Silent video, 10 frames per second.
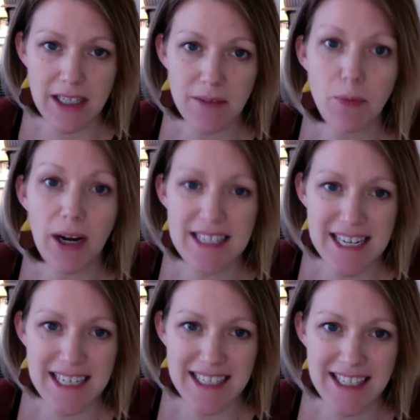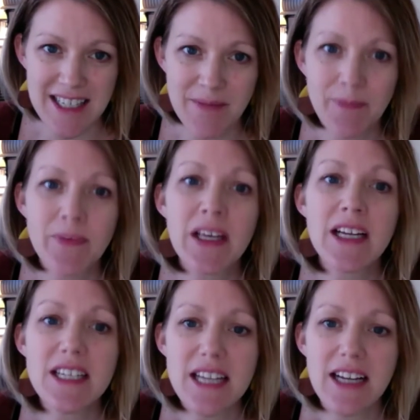Presidents.
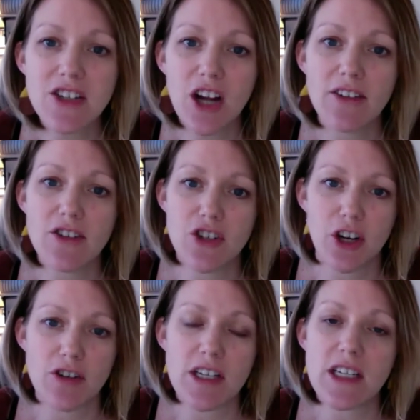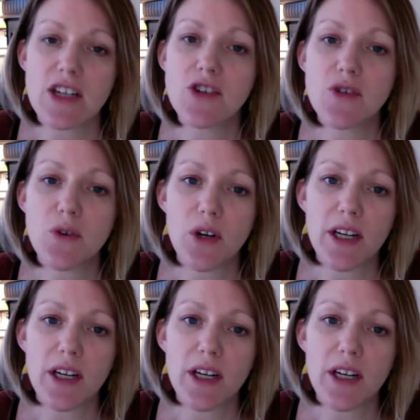St. John's Church is a historic